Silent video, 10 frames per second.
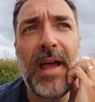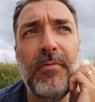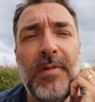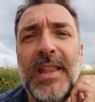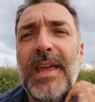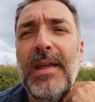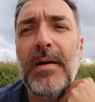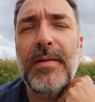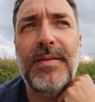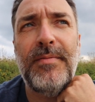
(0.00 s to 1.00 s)
really
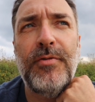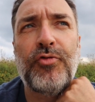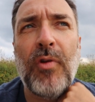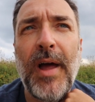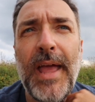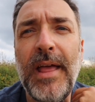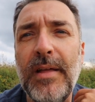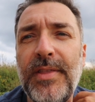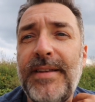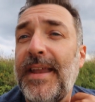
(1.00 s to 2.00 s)

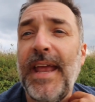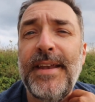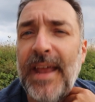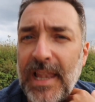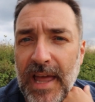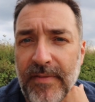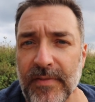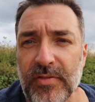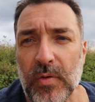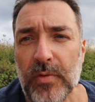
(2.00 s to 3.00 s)
drawing the day-to-day life
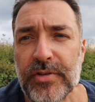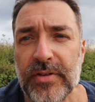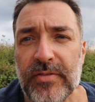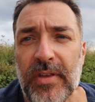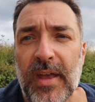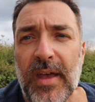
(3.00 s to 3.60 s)
of soldiers.